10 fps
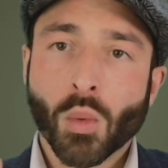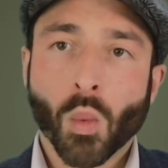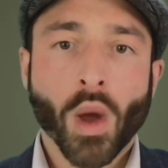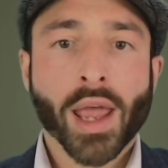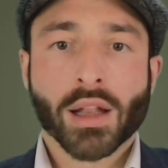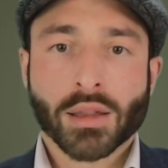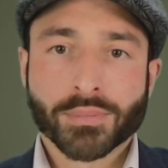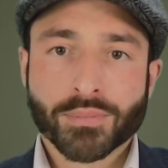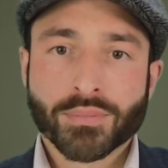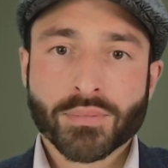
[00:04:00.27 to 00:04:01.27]
whale.
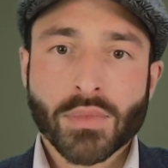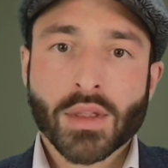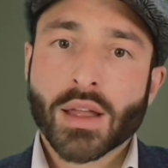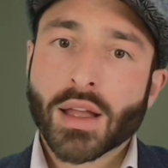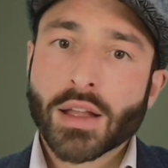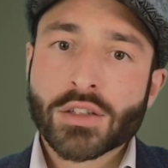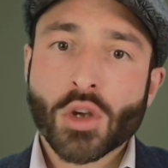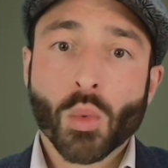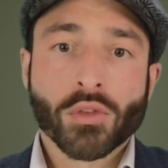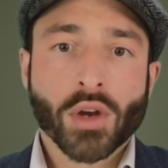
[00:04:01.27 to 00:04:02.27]
So
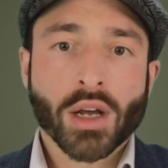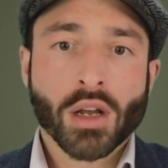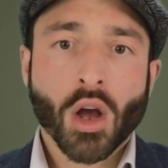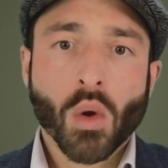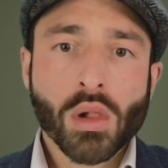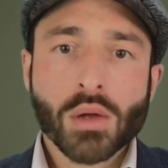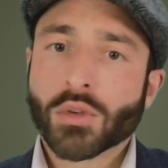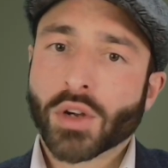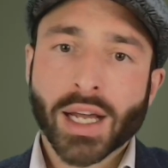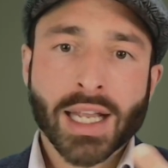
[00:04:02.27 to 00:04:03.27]
we've got our goal, we've got
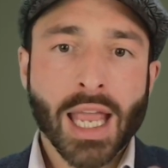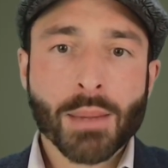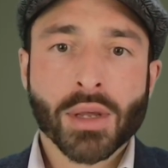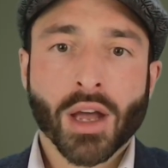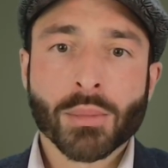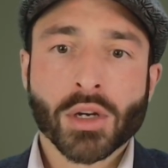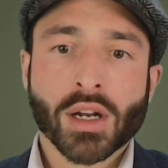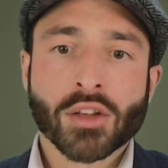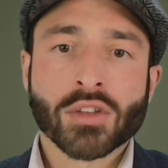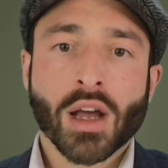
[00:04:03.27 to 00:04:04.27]
our KPI, and we've got our
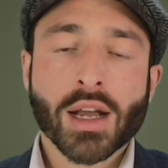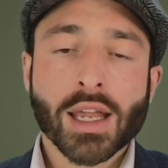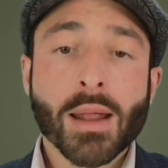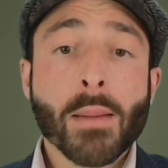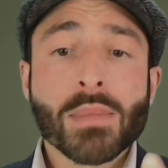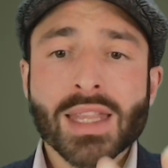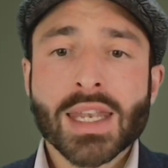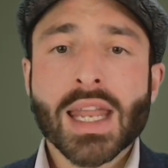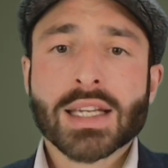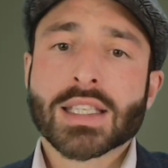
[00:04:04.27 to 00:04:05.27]
target, but the
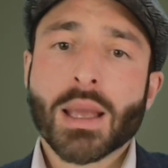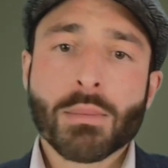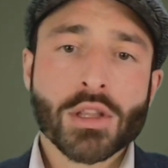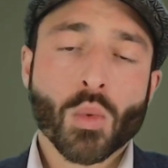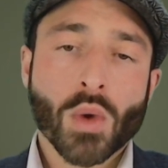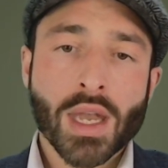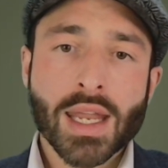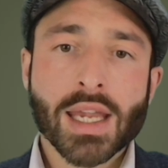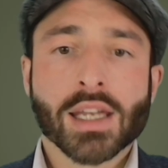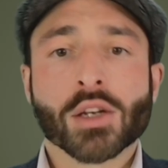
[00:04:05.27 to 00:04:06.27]
next number that we
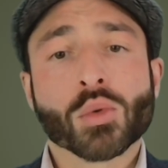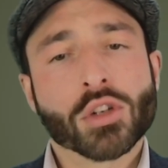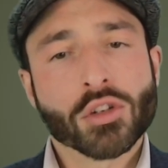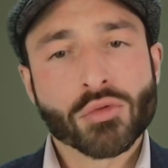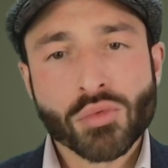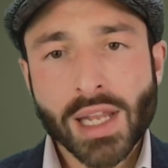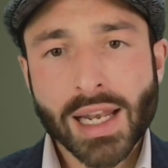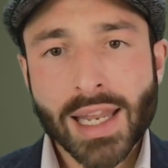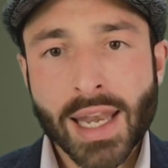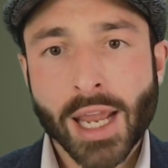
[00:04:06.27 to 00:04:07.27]
need in order to really
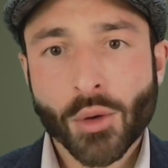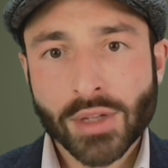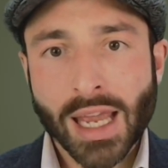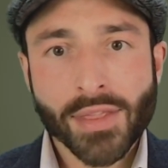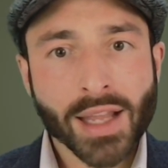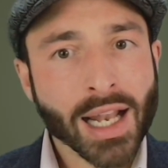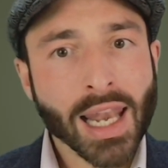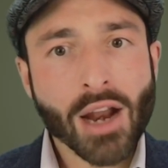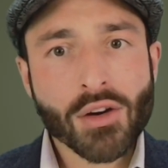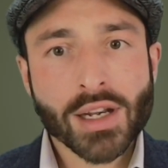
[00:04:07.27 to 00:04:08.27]
nail down the
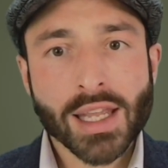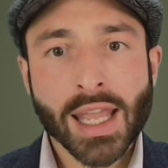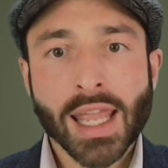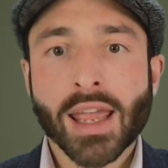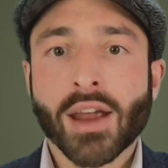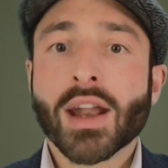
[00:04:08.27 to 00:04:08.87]
clarity here